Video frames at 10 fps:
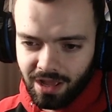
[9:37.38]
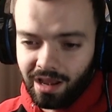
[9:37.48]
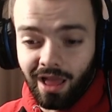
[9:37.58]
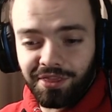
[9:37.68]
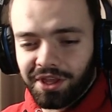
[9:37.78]

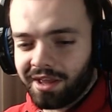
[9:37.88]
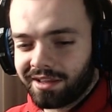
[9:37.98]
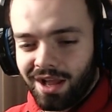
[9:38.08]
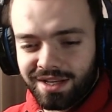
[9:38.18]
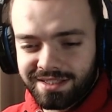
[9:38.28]
I like the
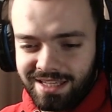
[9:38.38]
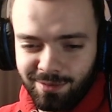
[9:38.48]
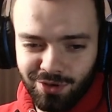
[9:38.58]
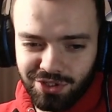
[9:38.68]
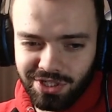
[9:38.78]

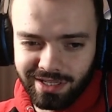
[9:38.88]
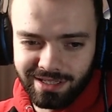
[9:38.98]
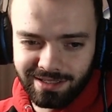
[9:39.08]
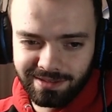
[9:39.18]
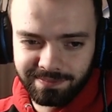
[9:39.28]
Akatsuki music.
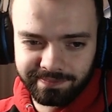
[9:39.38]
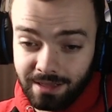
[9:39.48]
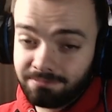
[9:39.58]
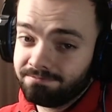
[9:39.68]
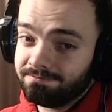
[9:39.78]

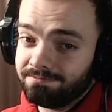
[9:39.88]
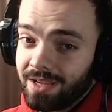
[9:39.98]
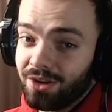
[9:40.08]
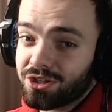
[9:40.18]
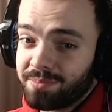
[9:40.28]

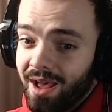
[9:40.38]
He looks